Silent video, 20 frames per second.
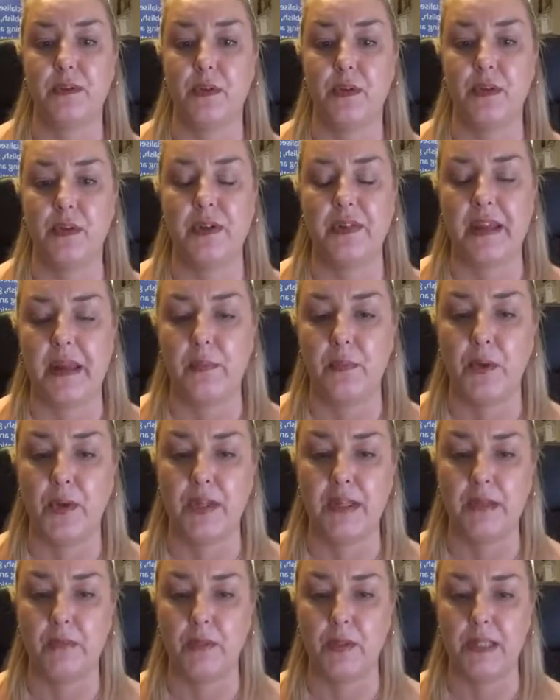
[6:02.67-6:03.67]
or not that
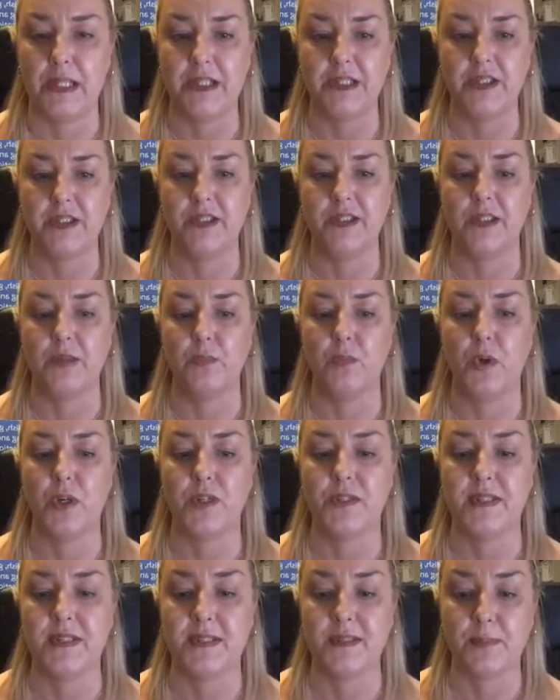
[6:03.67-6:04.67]
working relationship
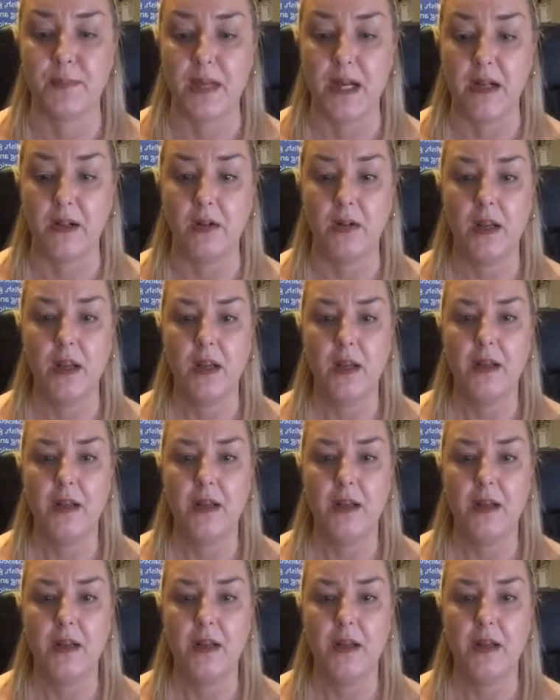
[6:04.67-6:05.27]
works as well.